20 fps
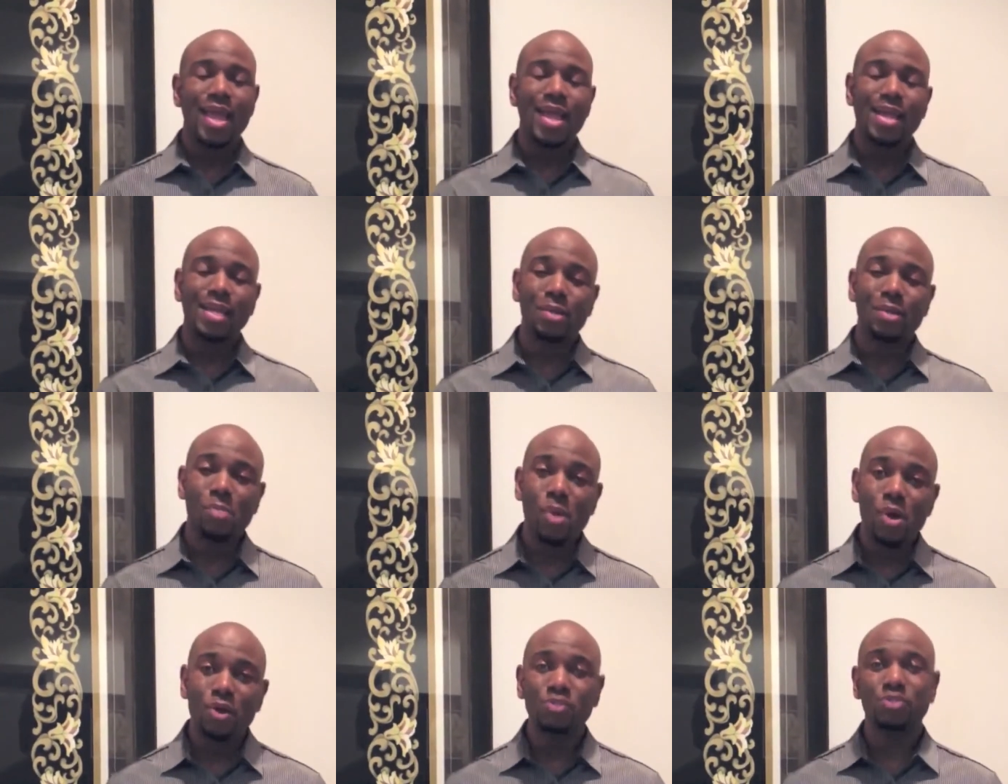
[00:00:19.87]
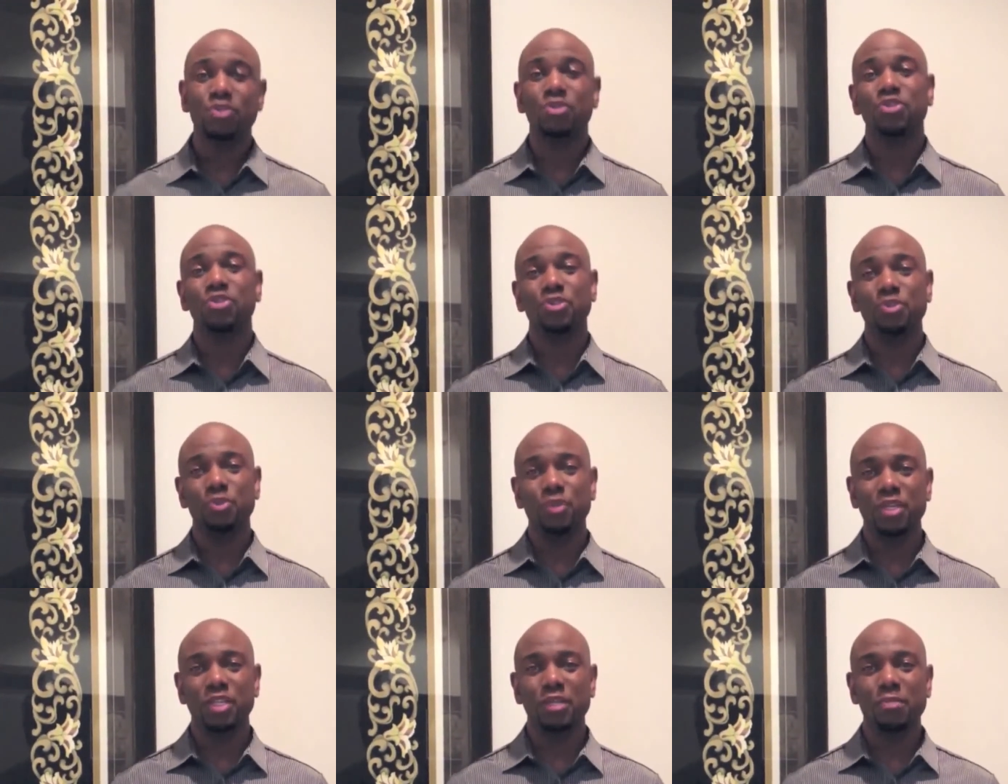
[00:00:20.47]
And I'm also
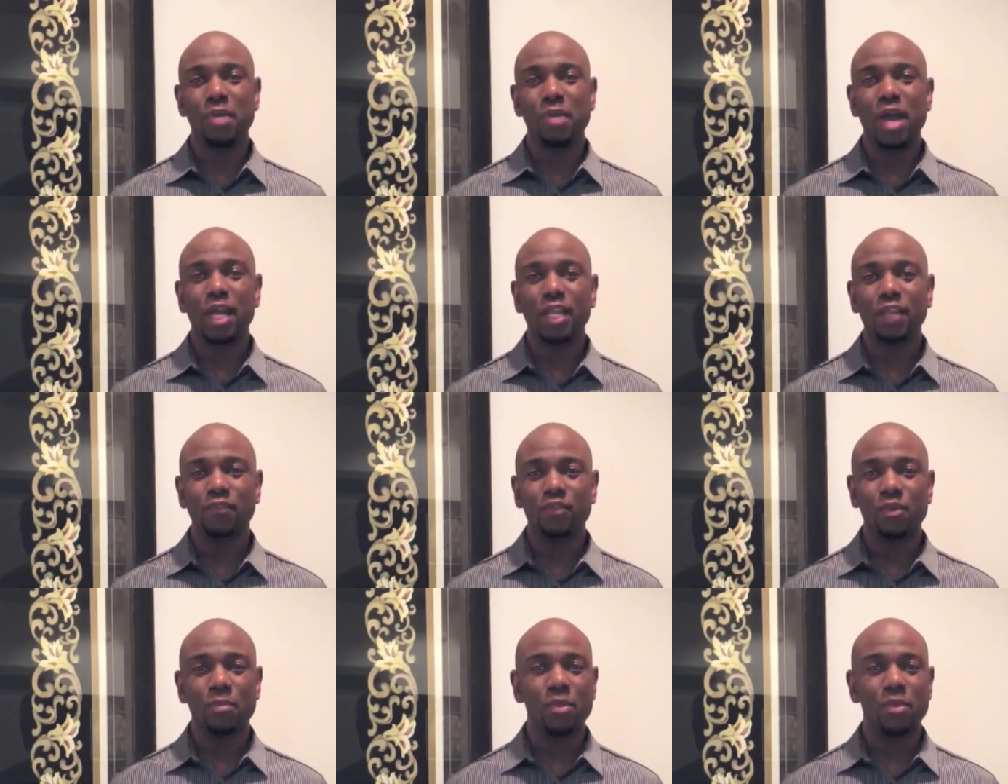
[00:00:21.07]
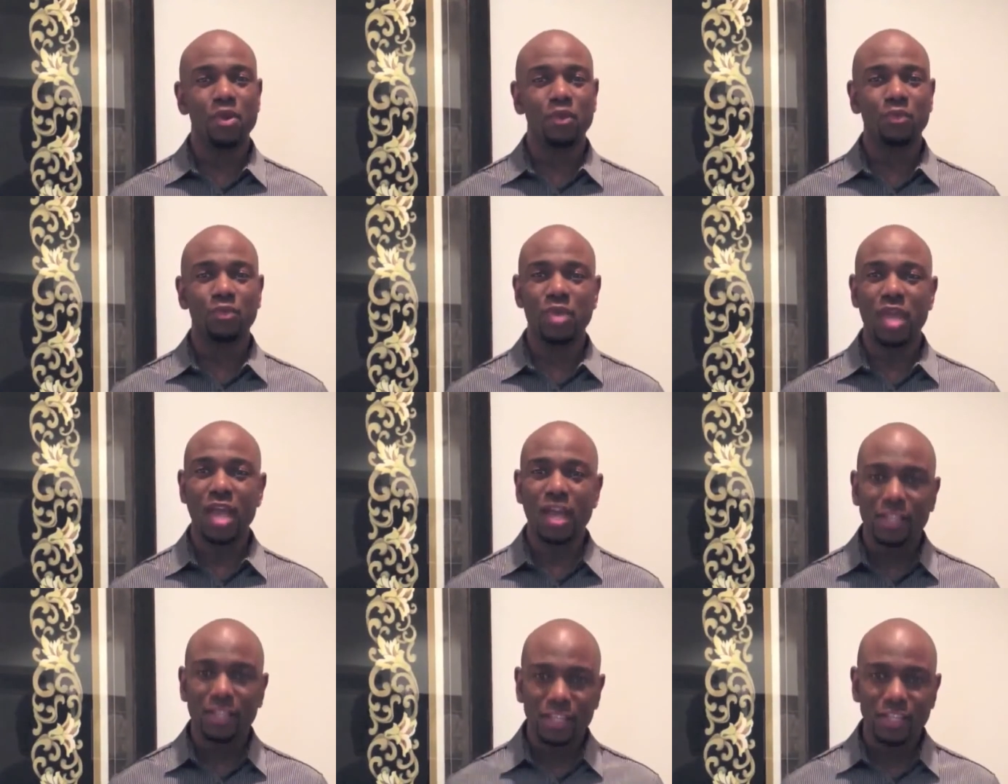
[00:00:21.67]
shooting the pilot for my own
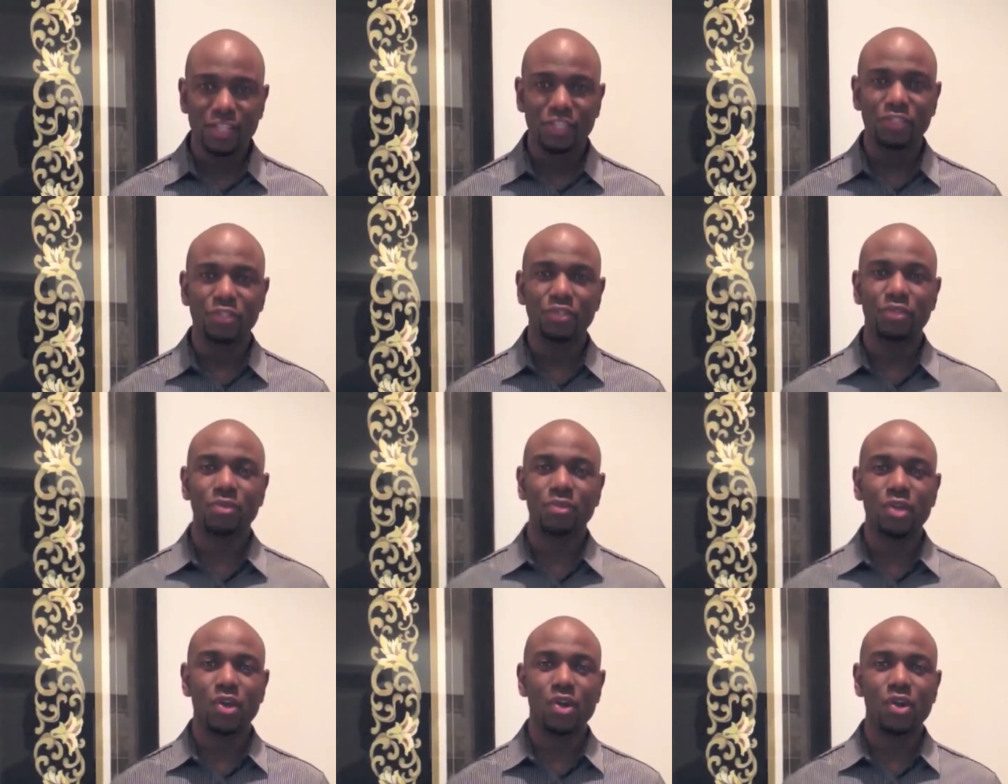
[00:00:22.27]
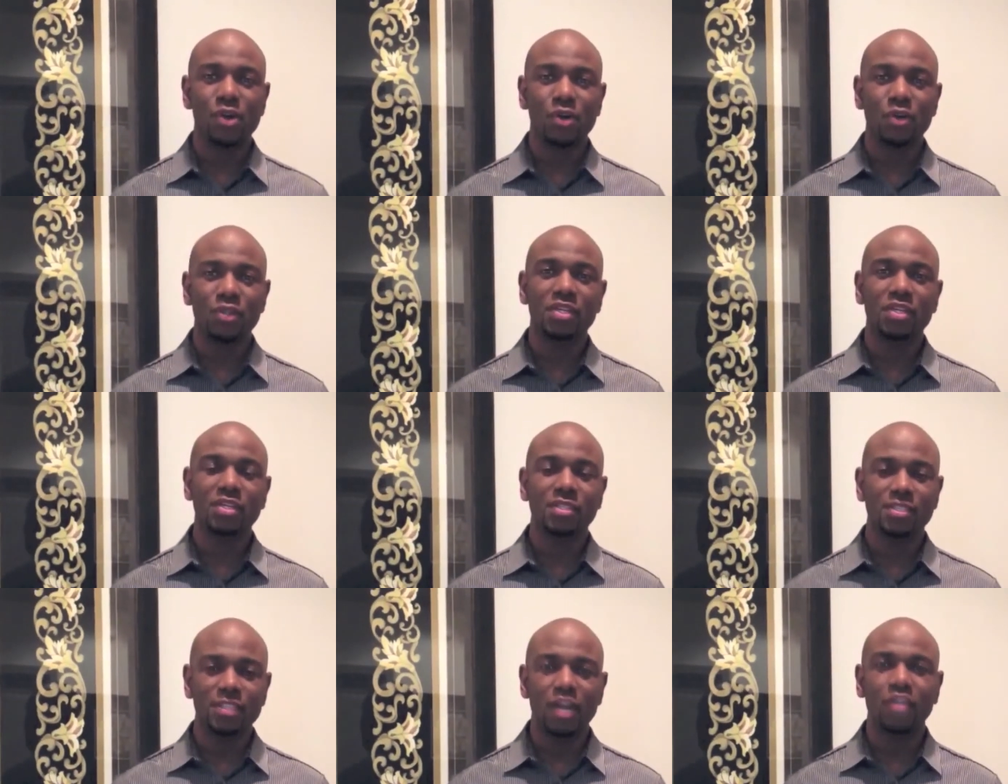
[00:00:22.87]
reality show called
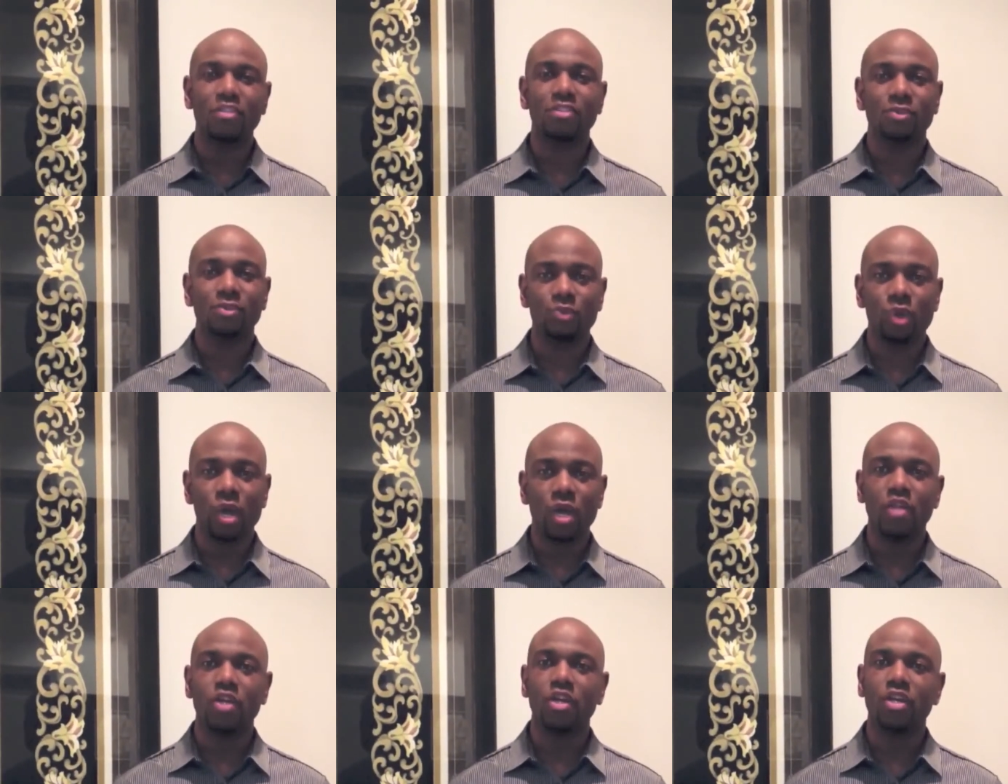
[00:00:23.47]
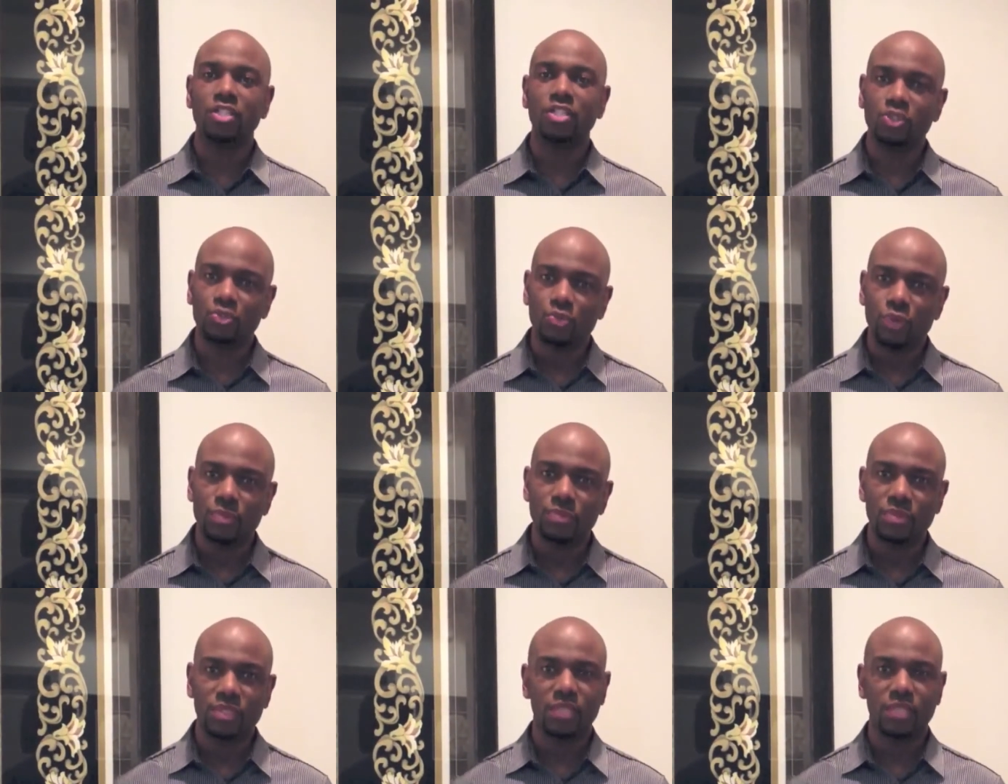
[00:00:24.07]
Dr. Ron
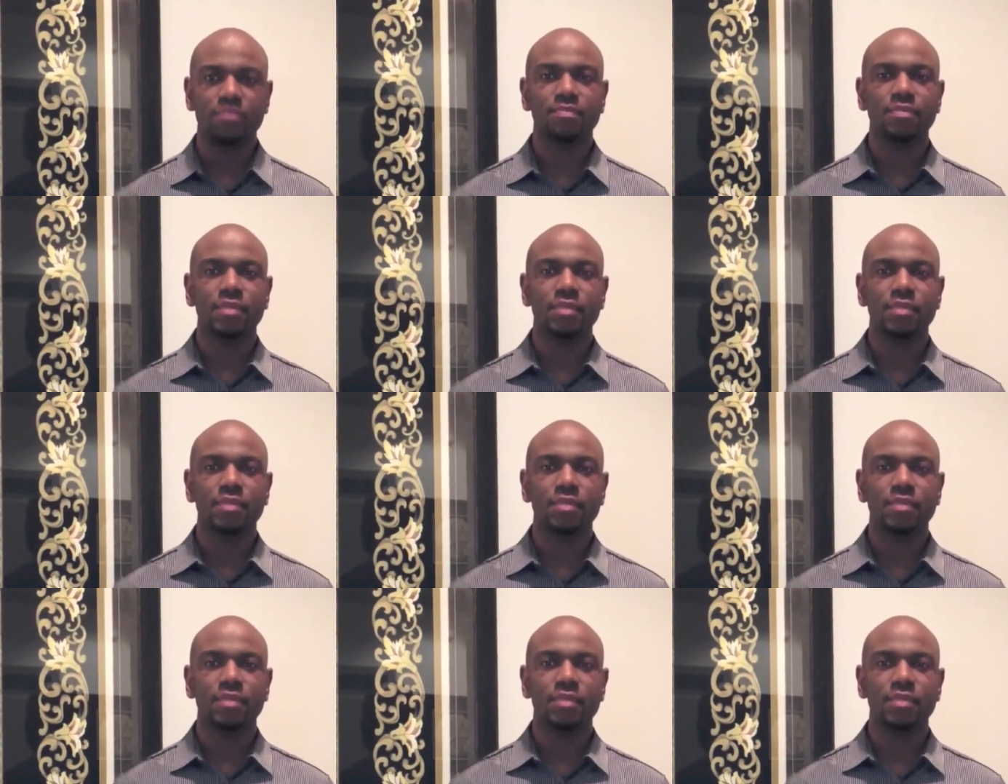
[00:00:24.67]
Unscripted.